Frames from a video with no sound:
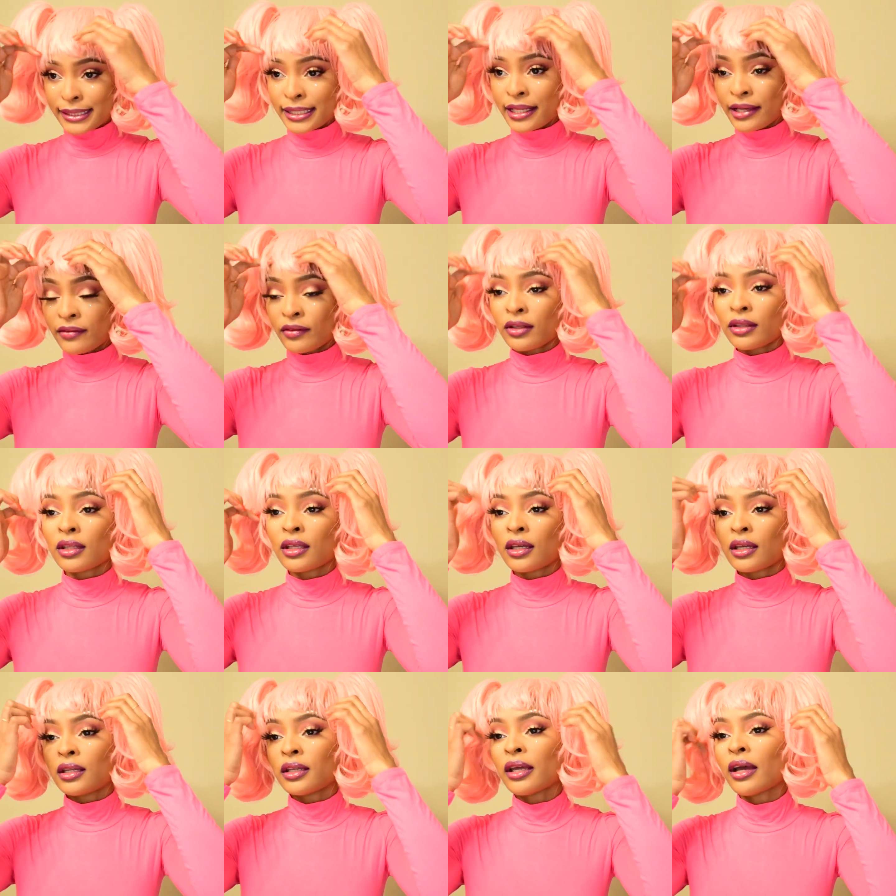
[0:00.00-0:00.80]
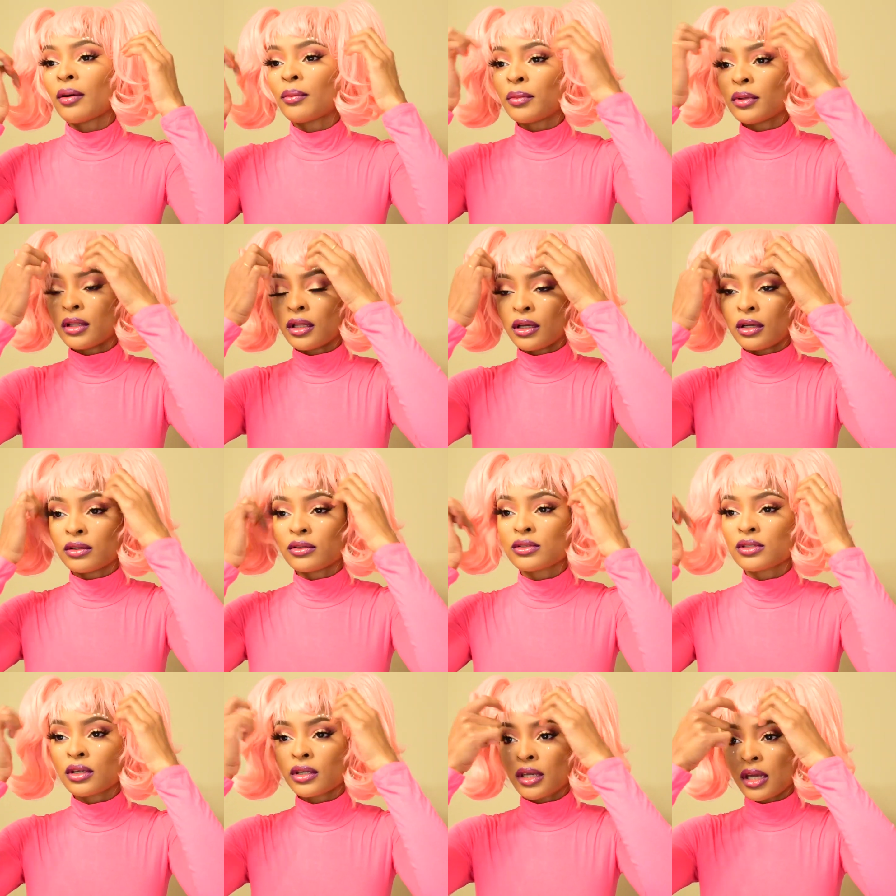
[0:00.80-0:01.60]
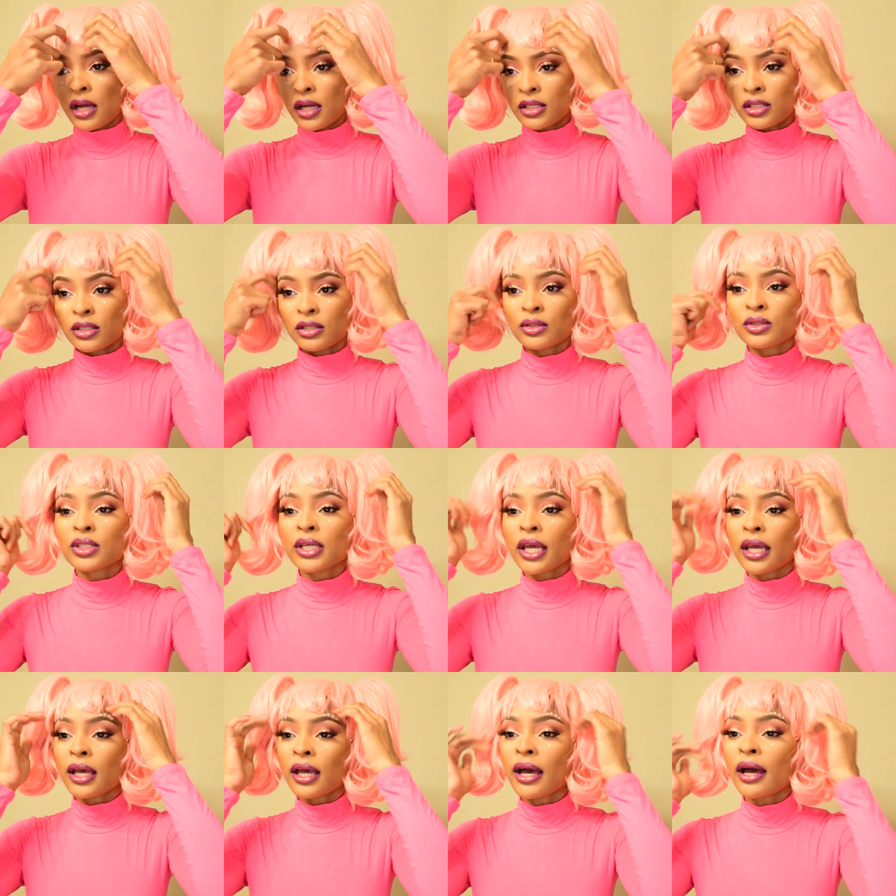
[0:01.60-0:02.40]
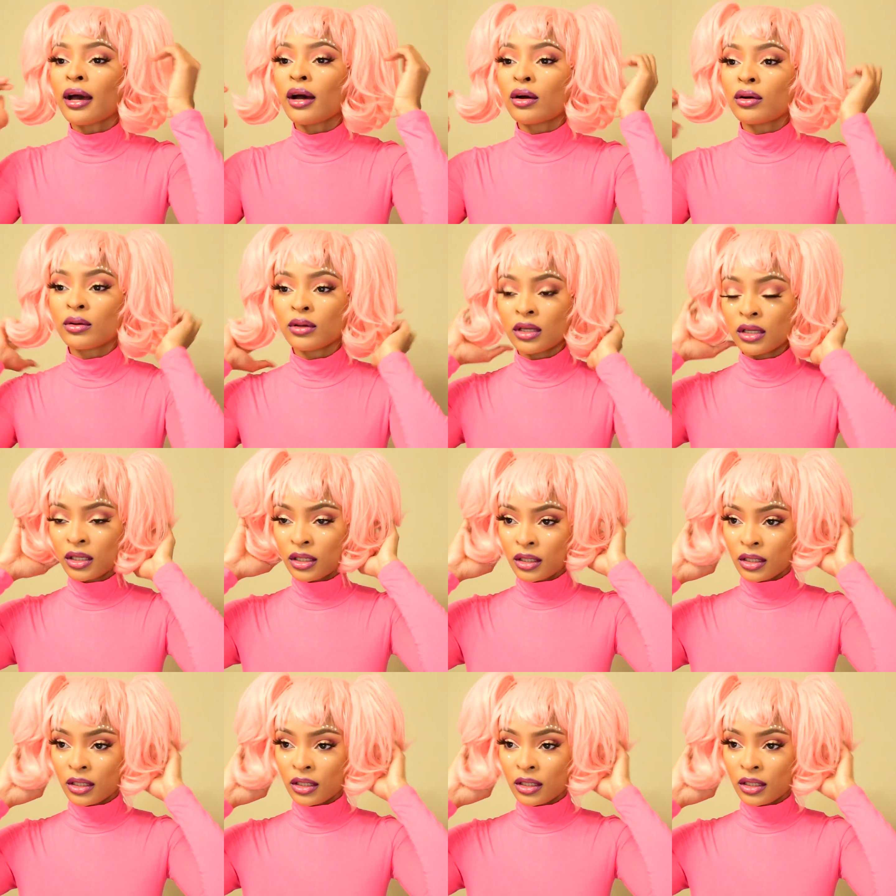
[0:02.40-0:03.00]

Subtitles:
and everything down below, so y'all go check out,